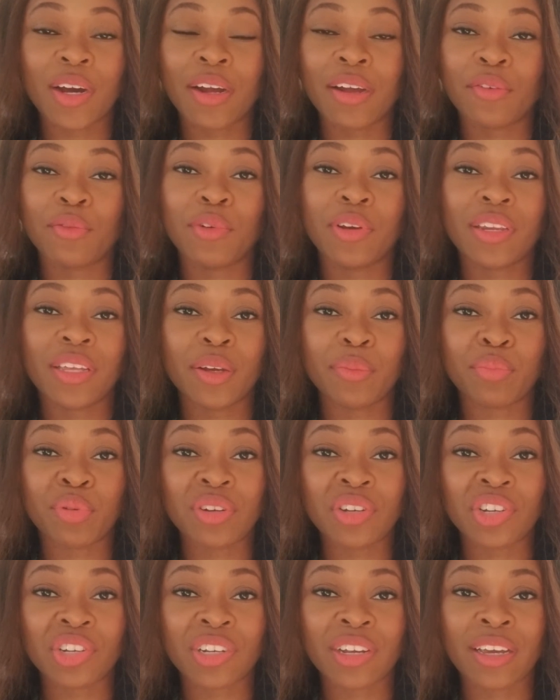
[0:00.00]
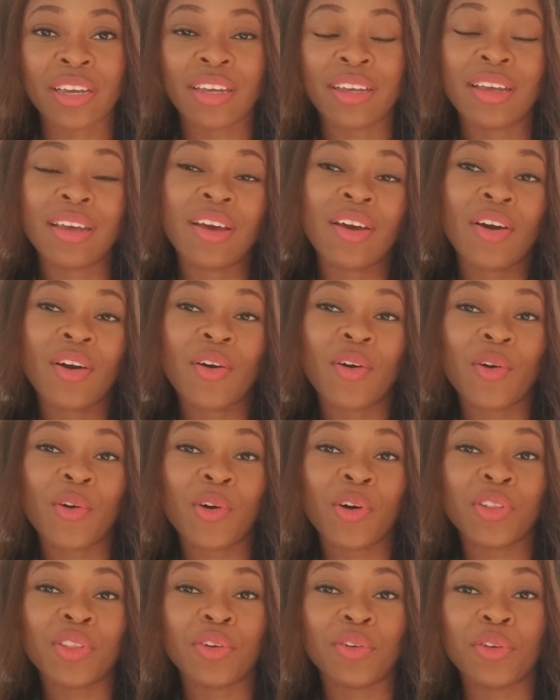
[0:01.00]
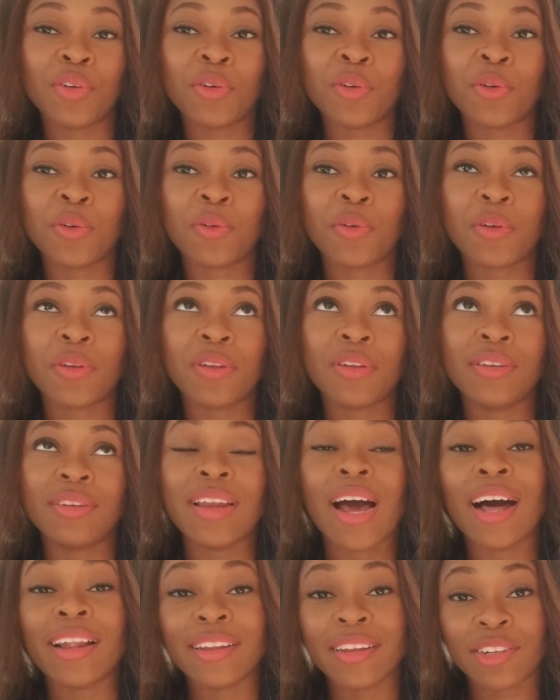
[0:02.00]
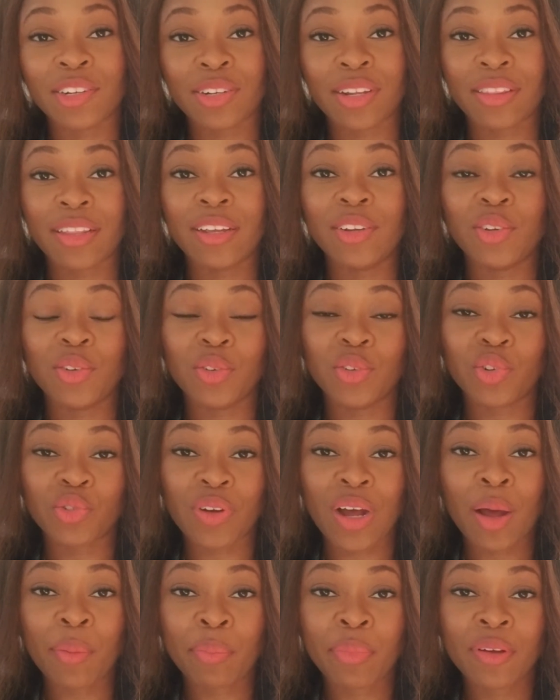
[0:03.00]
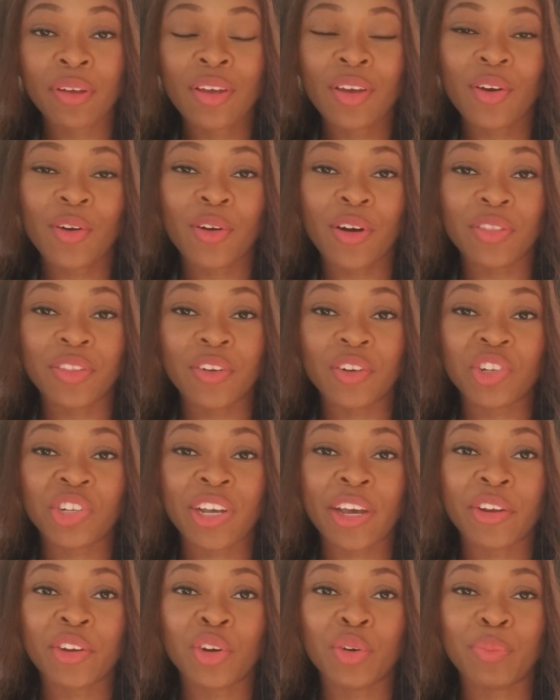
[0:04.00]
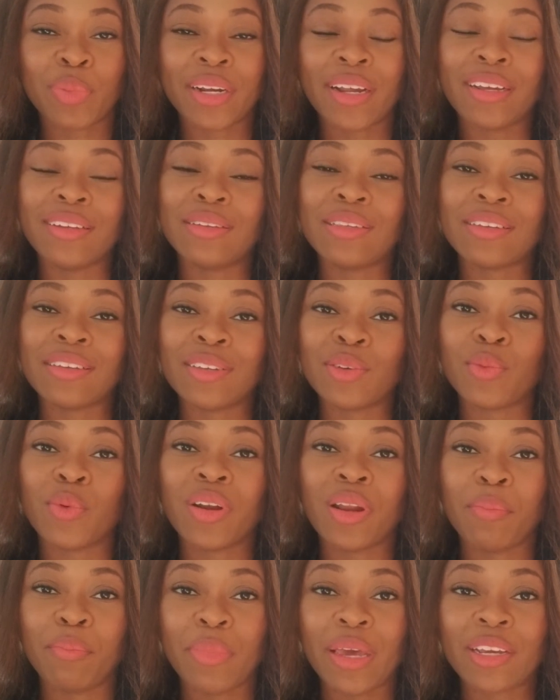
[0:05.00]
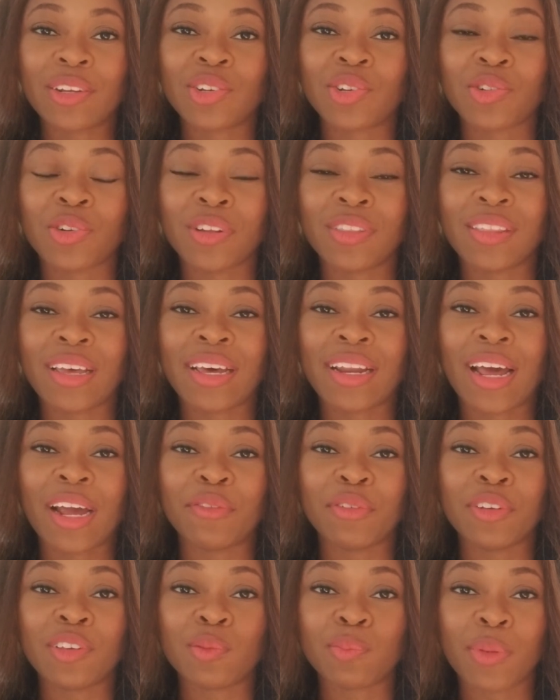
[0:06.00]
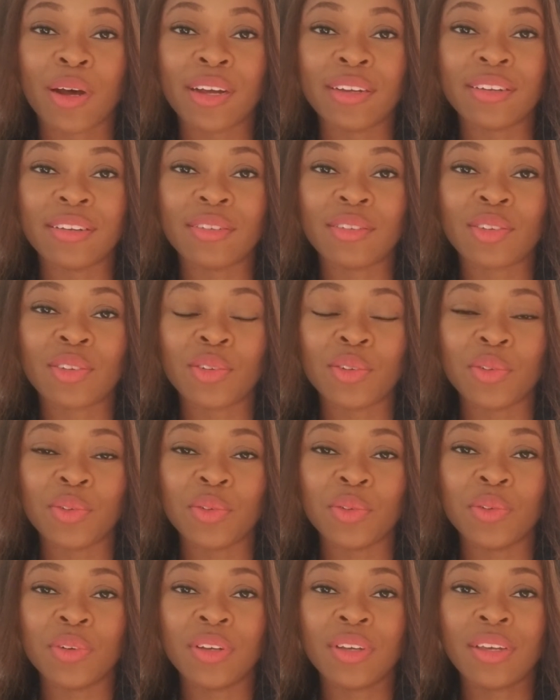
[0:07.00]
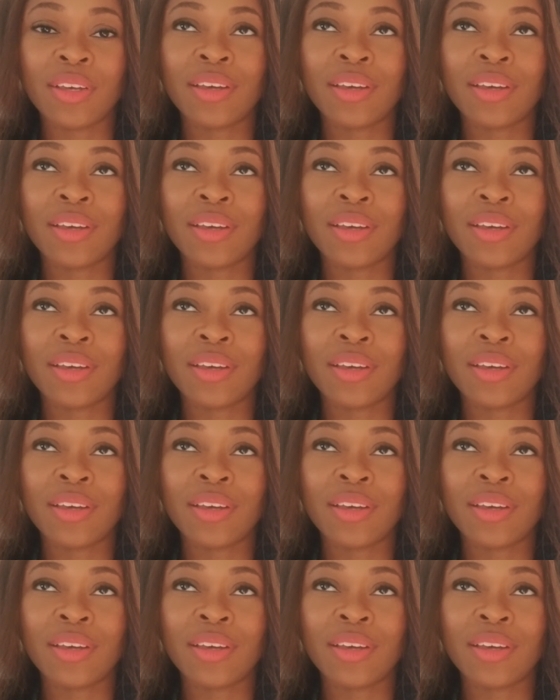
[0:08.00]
I really appreciate all the knowledge that they do drop on their channel, but I did want to make sure that I responded to